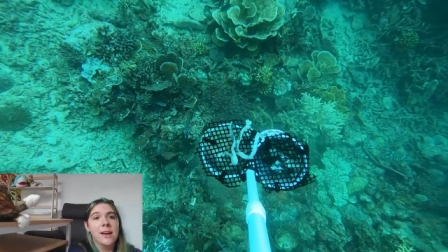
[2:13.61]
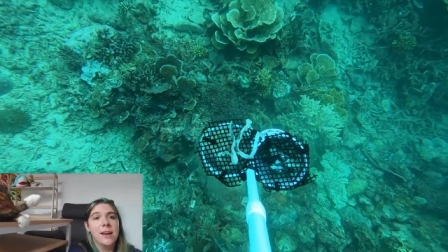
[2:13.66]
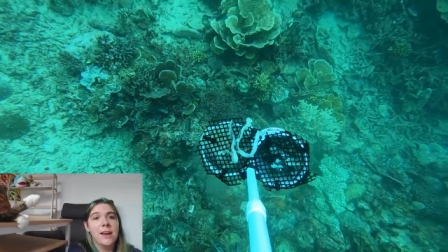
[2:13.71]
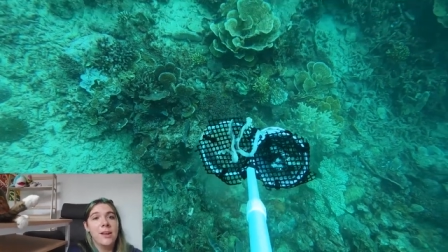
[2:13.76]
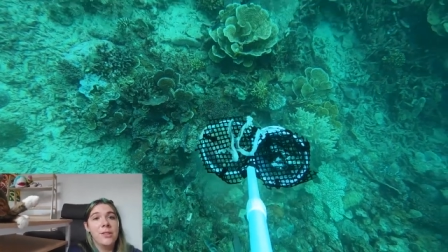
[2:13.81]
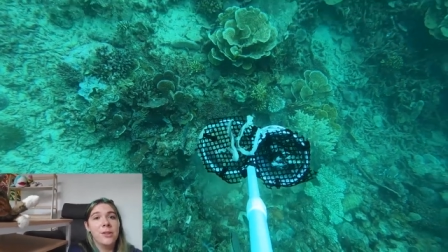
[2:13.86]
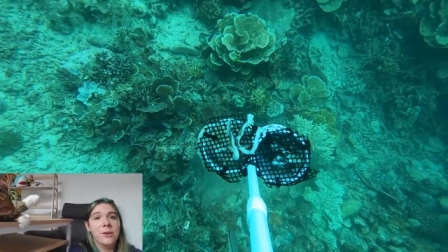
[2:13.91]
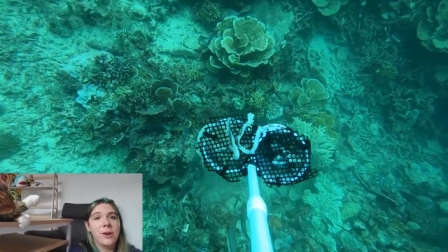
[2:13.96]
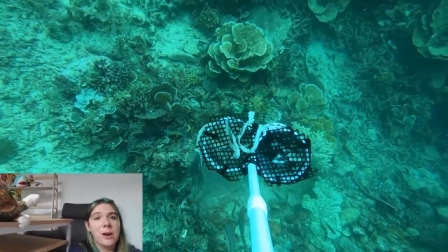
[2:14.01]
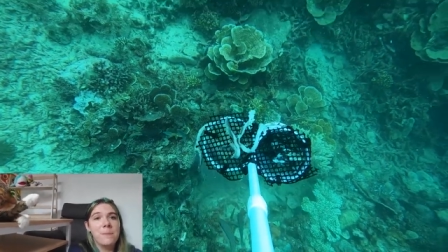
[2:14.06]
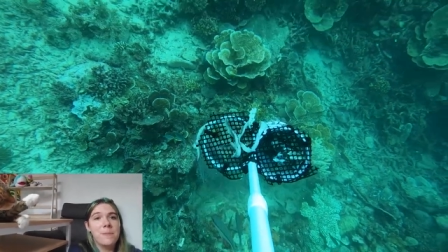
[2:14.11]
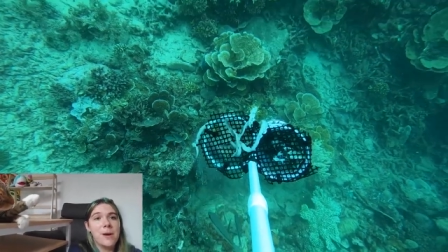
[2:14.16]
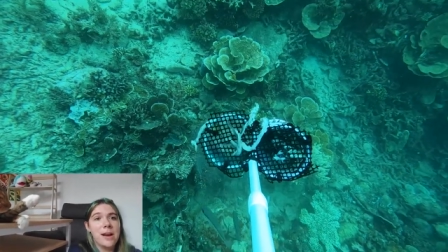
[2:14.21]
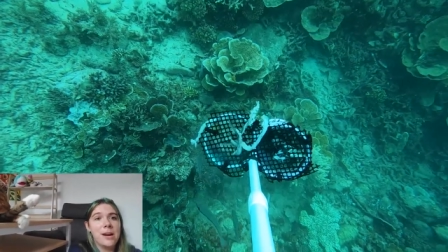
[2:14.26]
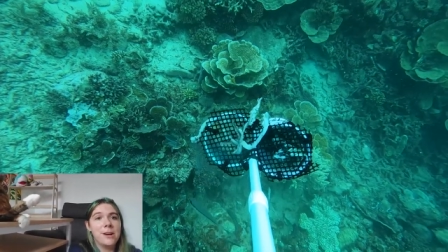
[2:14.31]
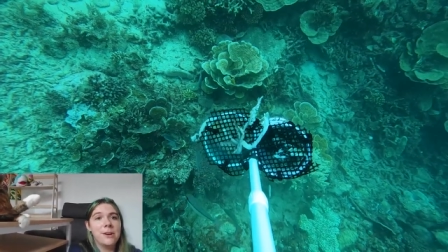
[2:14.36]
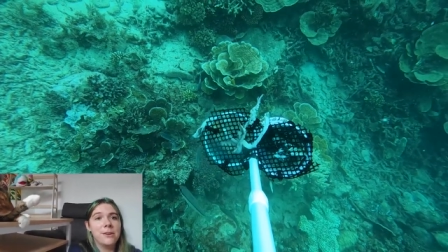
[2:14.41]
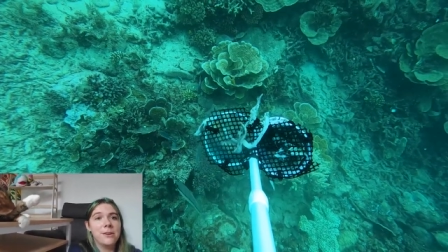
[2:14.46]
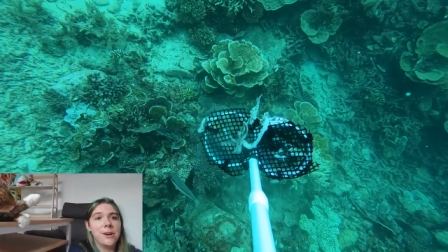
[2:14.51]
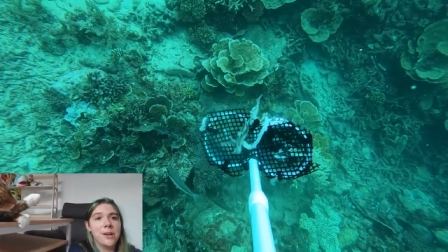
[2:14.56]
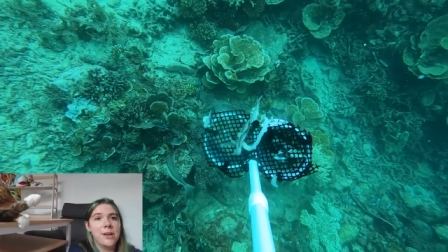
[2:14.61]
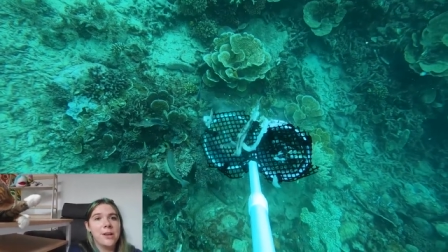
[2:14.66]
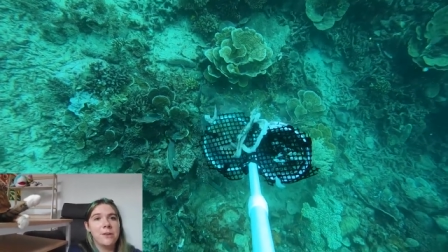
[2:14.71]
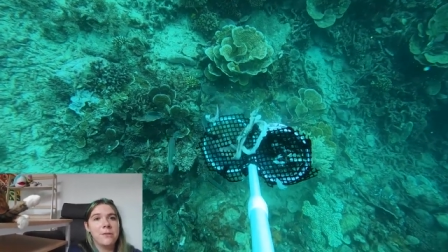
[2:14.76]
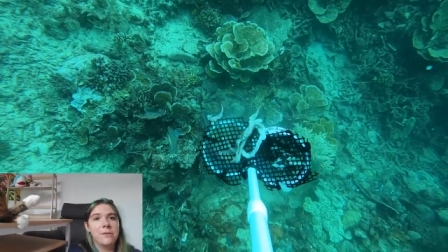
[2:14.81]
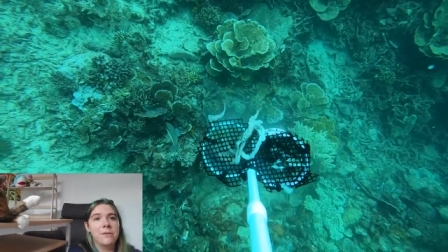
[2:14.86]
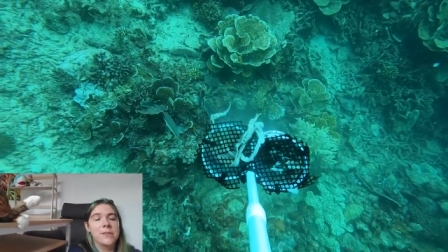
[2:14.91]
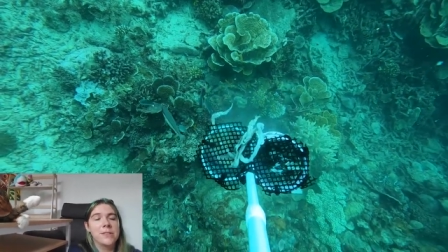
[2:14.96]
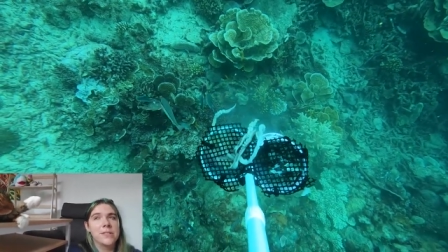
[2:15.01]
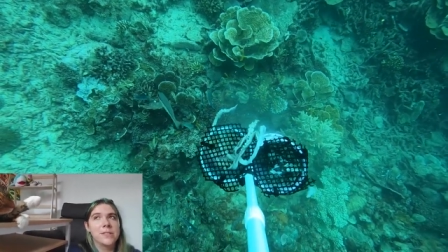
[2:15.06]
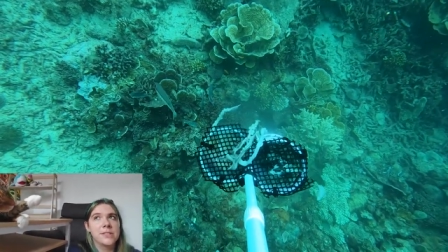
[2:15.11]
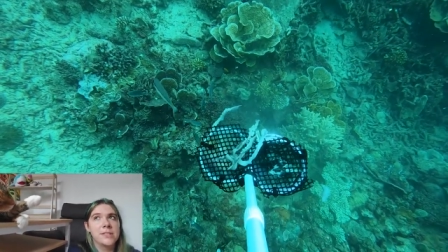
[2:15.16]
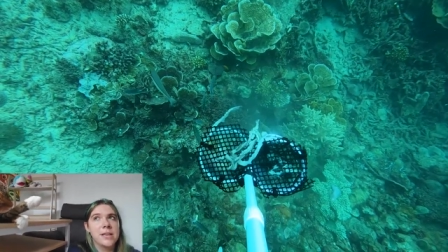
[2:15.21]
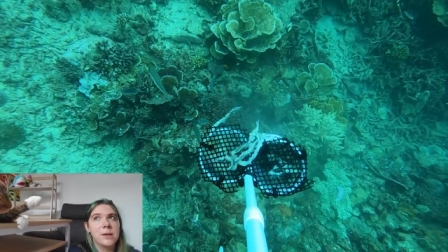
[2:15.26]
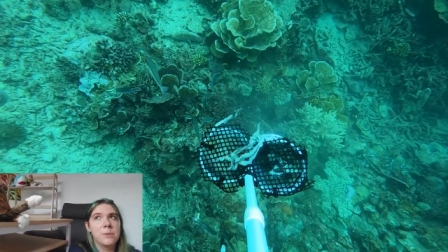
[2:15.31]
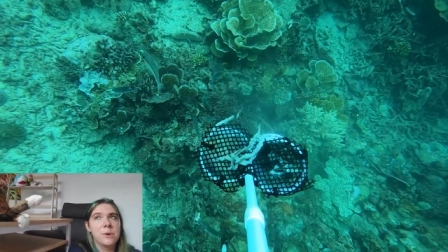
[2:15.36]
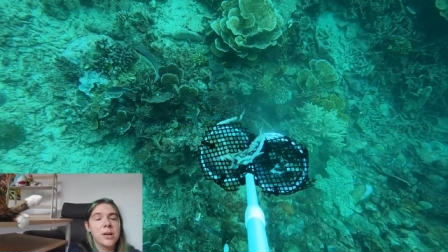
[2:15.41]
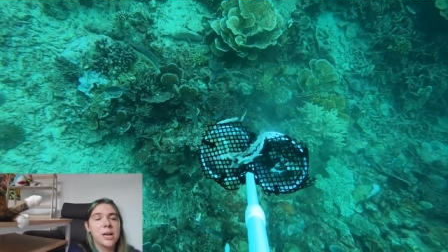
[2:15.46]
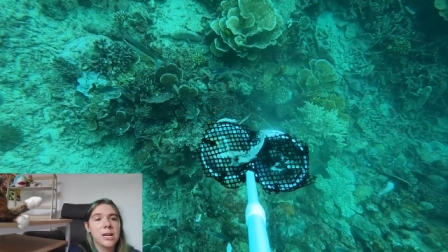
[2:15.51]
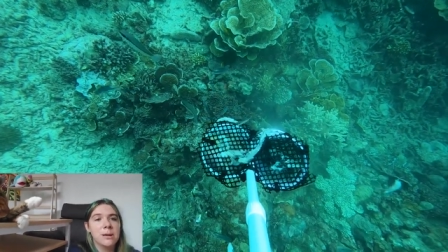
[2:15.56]
on the Great Barrier Reef to
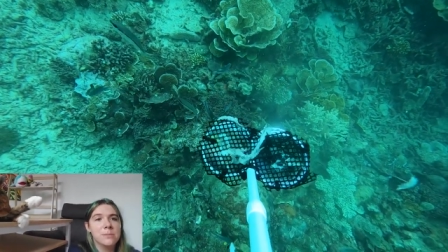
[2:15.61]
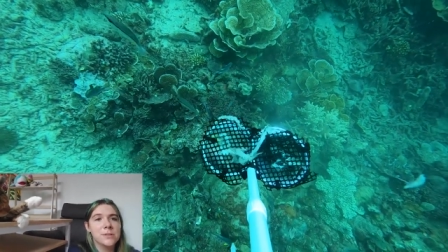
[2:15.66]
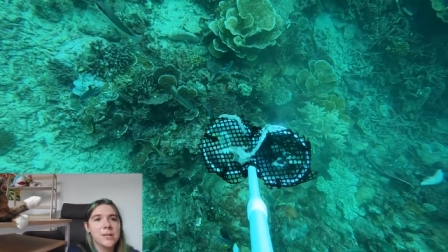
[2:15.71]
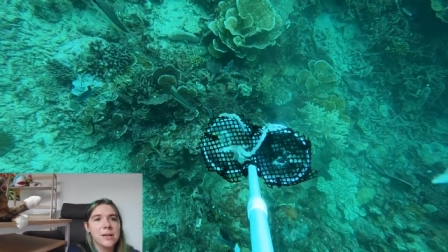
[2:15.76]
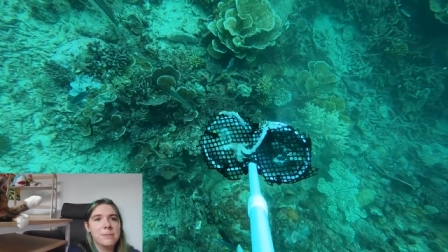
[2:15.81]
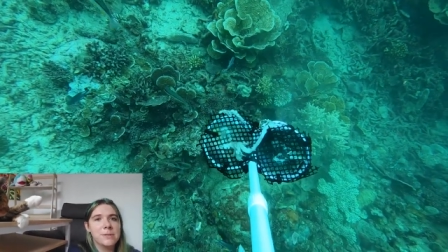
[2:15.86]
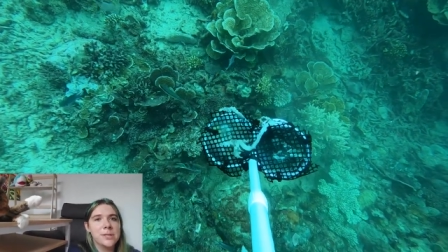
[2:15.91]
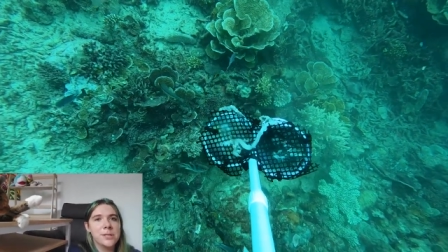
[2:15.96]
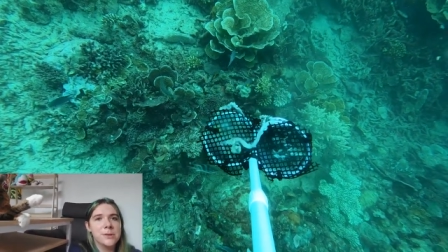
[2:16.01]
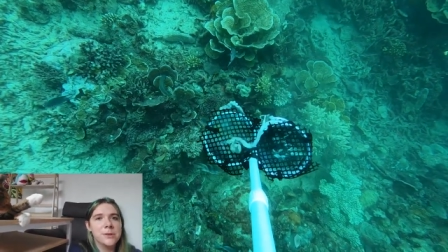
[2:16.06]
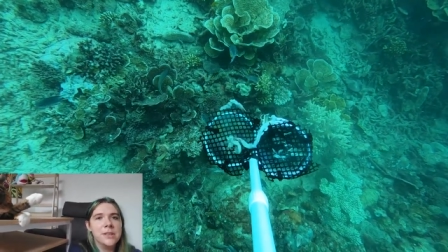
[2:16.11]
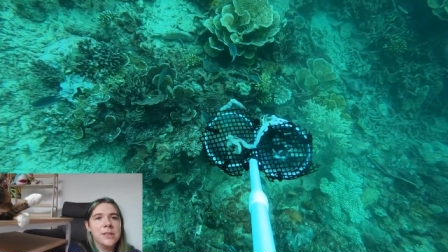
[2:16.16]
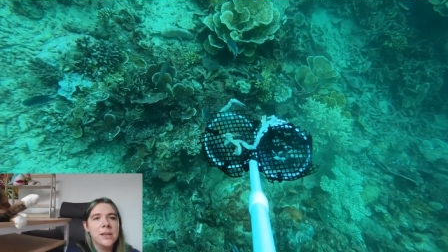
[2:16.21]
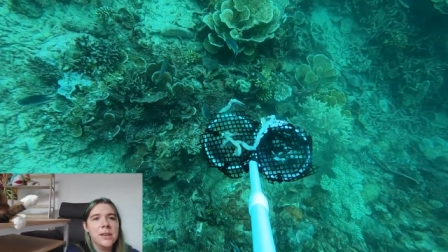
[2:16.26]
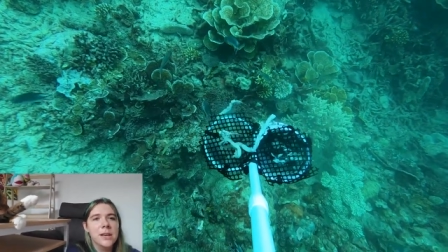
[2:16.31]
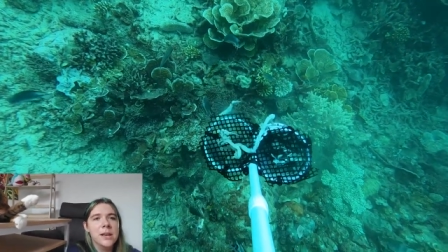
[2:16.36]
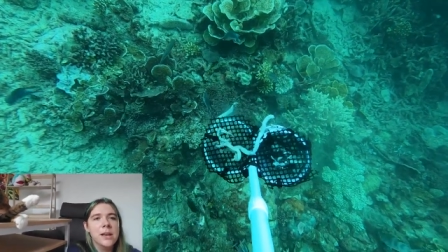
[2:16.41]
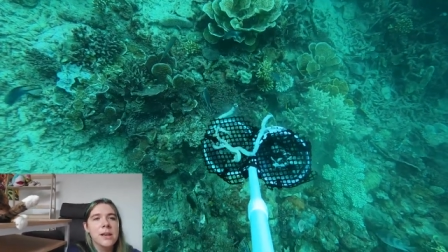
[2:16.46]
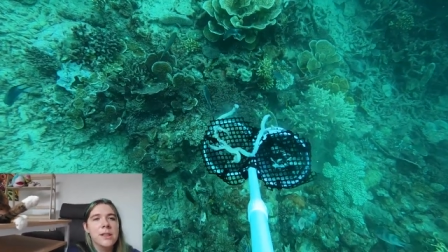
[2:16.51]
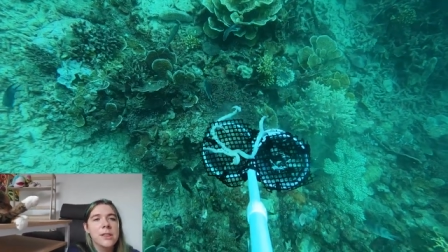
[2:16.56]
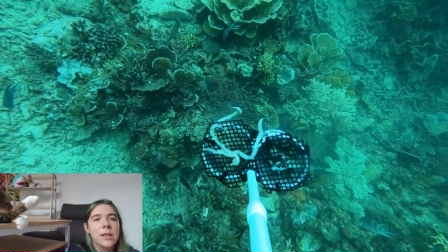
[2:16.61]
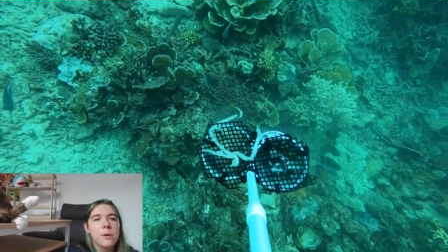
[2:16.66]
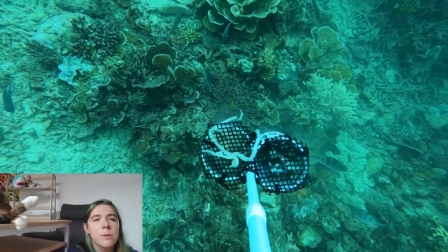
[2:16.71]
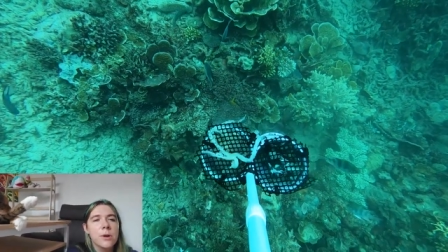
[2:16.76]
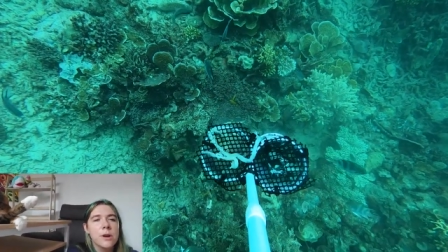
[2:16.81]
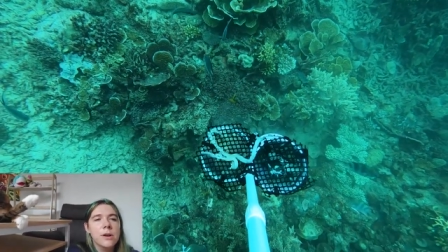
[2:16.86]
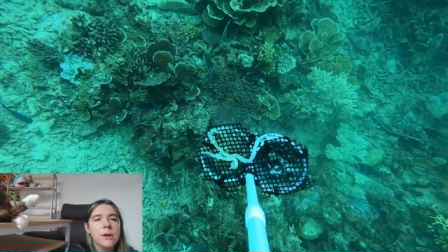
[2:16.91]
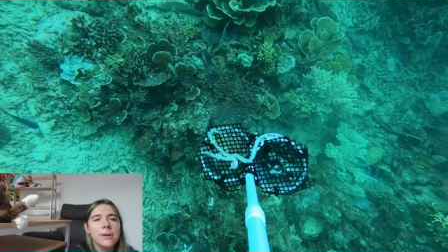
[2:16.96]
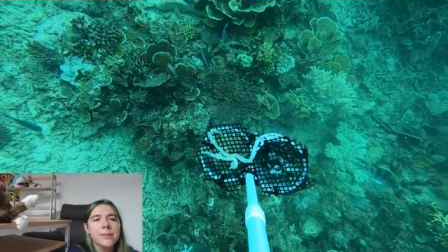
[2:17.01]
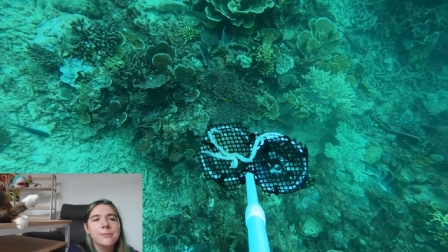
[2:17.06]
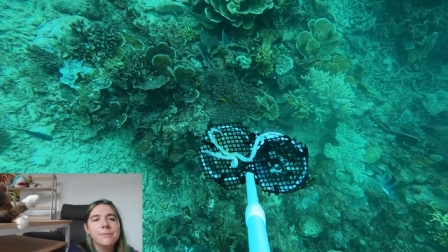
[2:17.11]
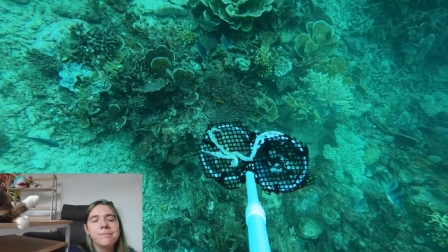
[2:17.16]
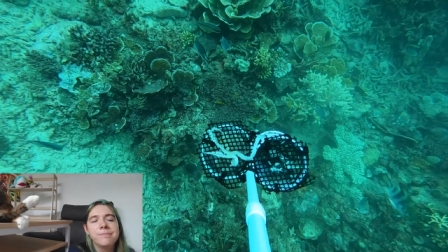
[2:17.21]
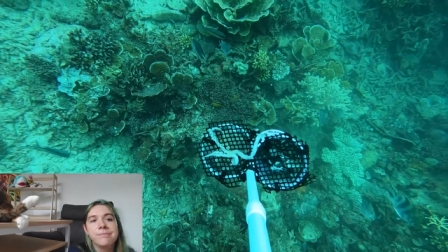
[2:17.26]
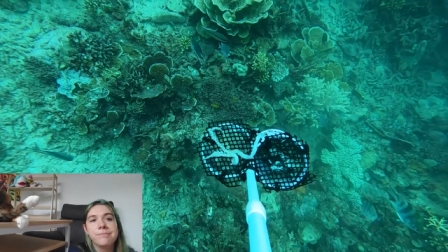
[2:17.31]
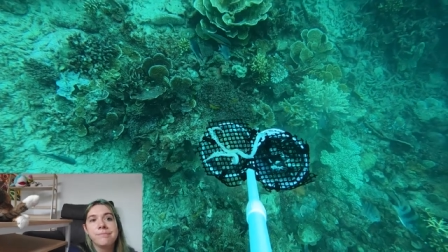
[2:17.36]
see what comes up to it. There were a